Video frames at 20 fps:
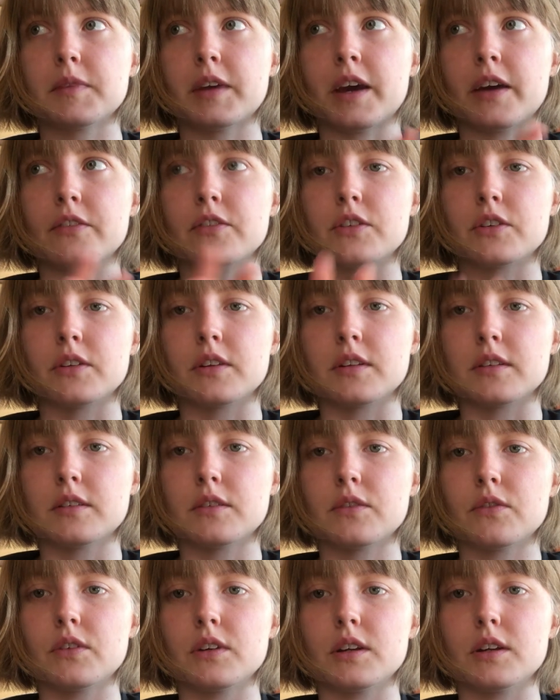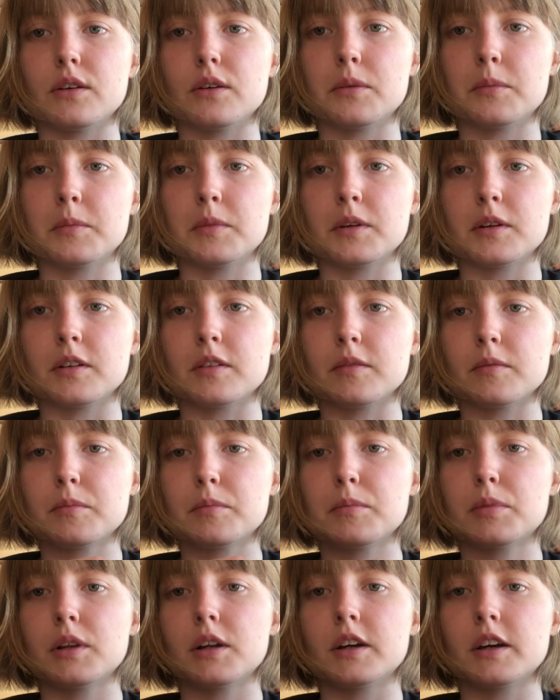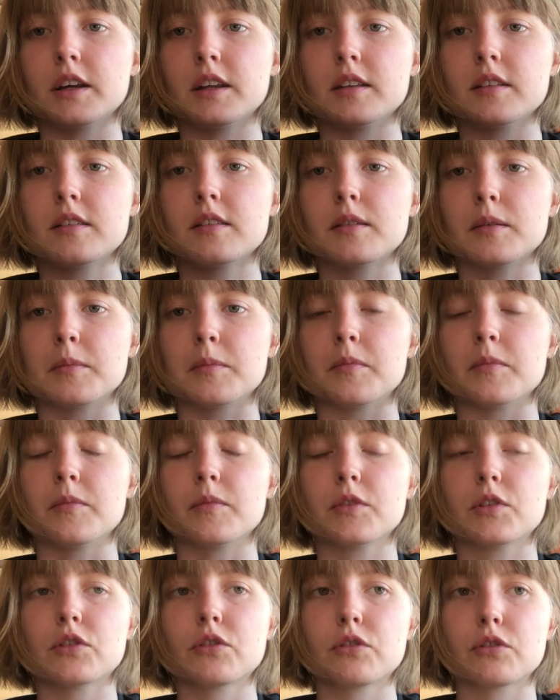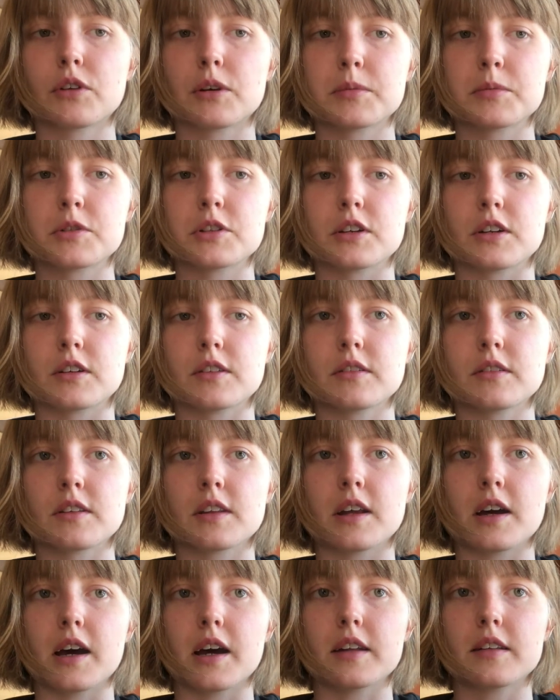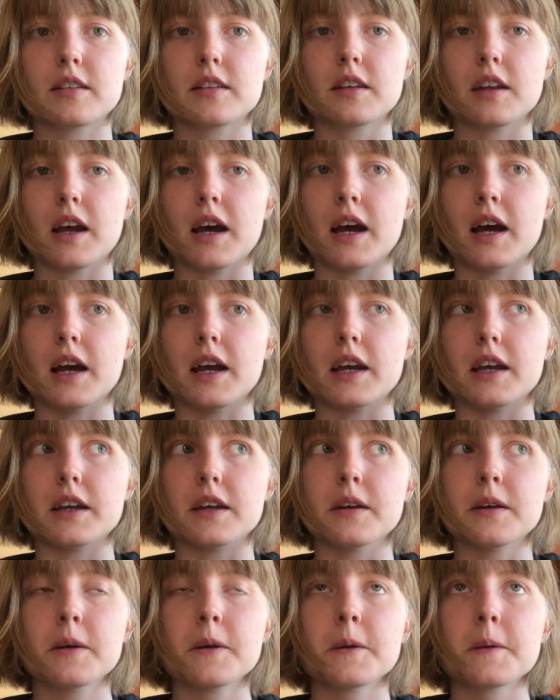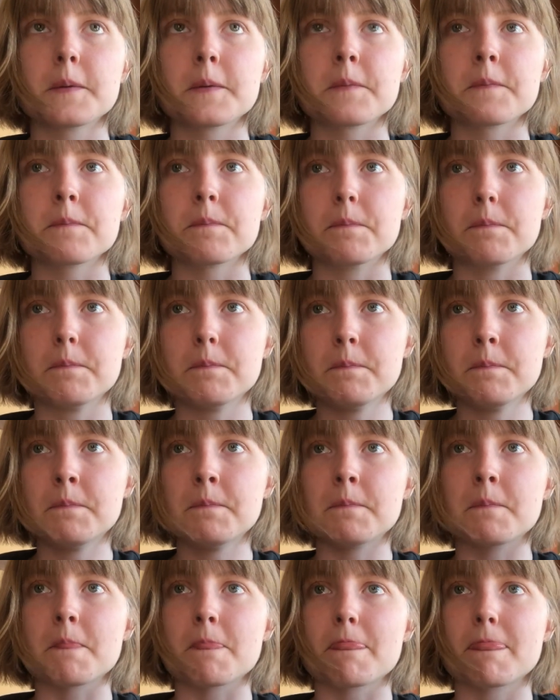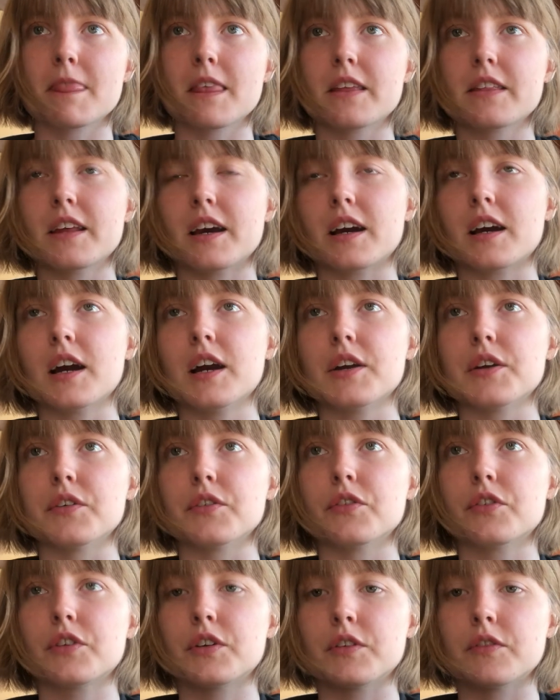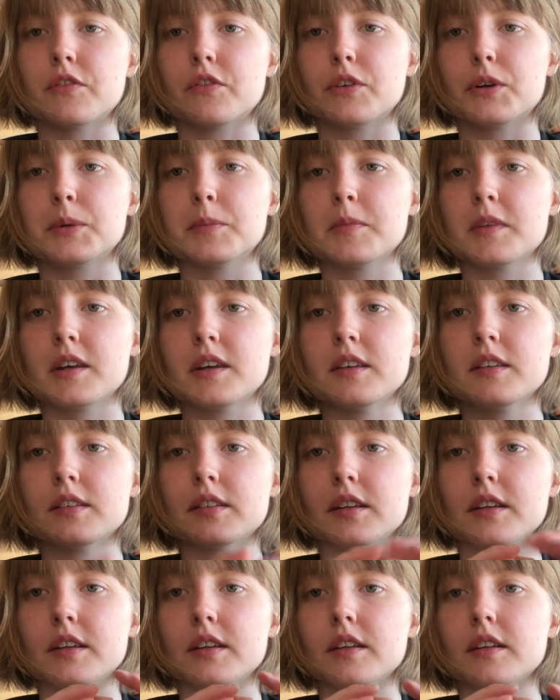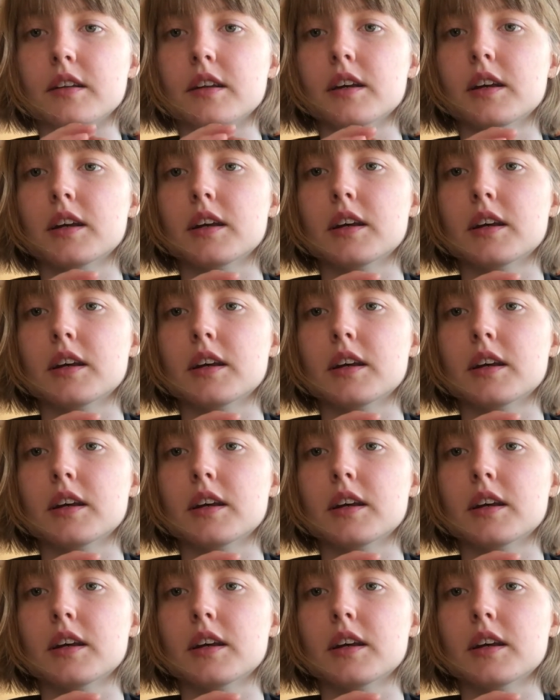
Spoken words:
after this video, I'm going to plug in some scriptures that I that kind of confirm this and